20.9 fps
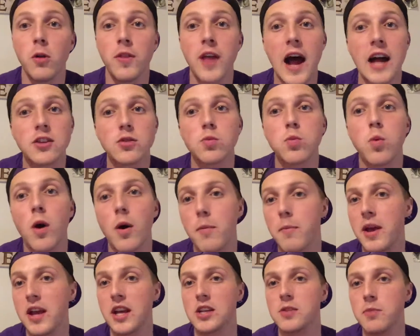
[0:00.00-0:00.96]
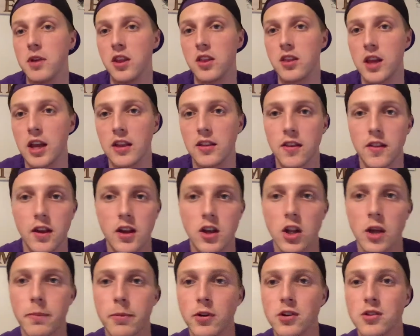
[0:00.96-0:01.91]
That's what makes me think that the
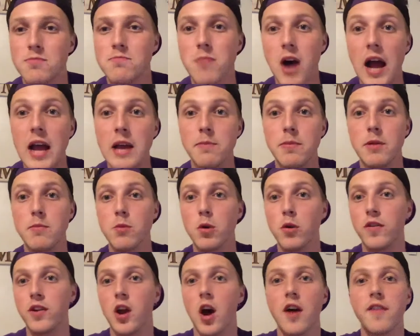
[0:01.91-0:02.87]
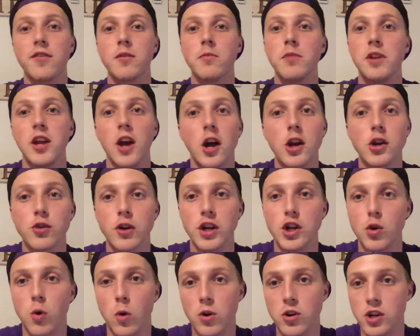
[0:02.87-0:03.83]
Clippers might be moving on from DeAndre
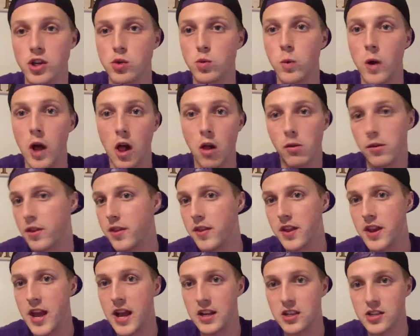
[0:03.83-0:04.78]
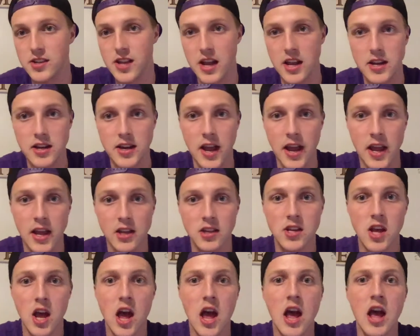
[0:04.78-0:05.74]
Jordan as well within the next 10 days.
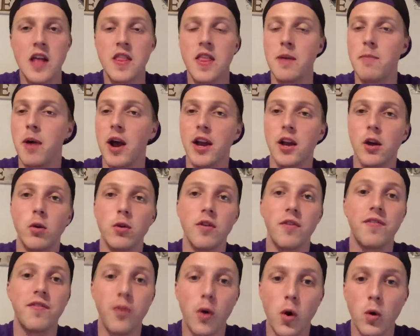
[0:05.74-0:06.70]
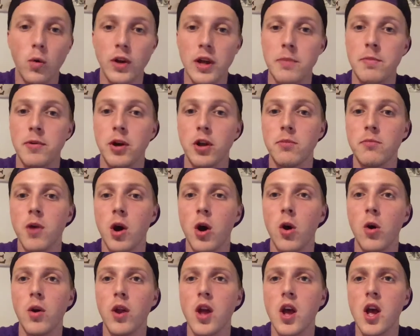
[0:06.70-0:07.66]
They might go into full rebuild
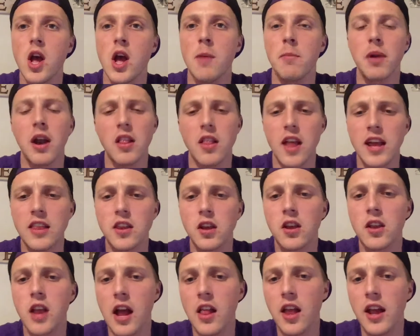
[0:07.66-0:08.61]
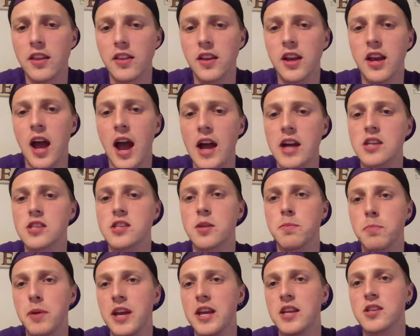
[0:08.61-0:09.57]
mode. But I like the guys, the
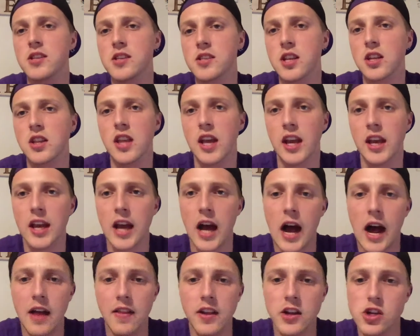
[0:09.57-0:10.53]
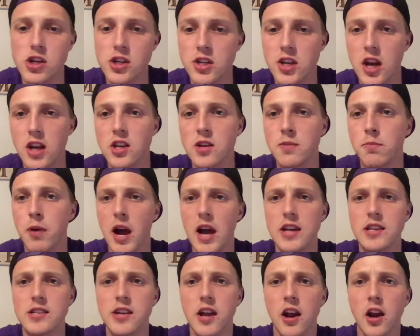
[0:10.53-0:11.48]
pieces that they got. They just got
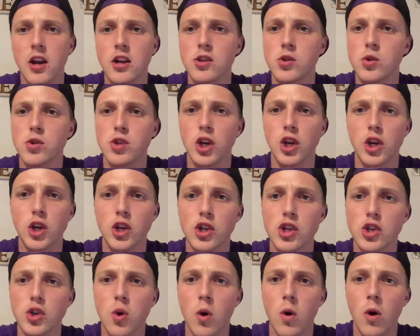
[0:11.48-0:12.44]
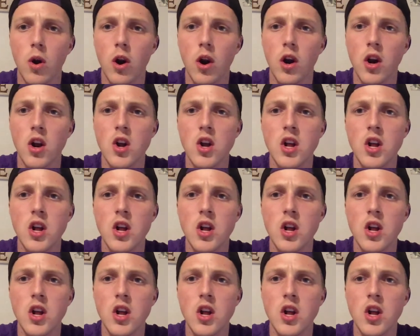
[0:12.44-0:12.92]
Tobias Harris, who's a good scorer.